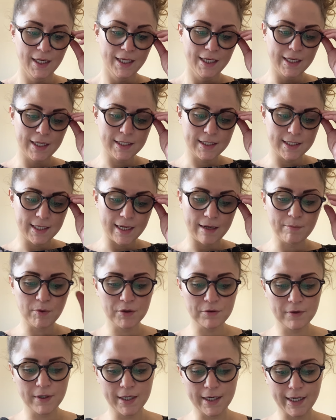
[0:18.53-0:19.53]
Yesterday,
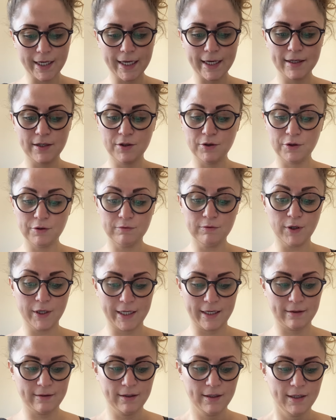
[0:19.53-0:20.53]
Mother and I had another
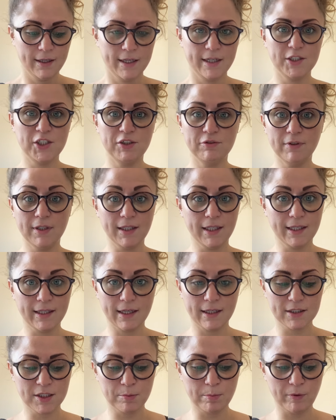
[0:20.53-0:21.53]
run-in, and she really
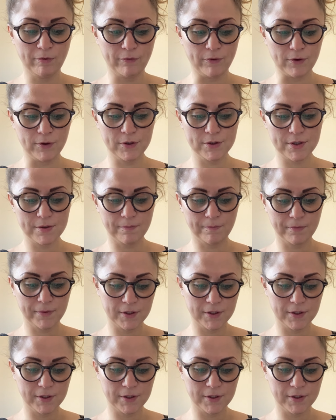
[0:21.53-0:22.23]
kicked up a fuss.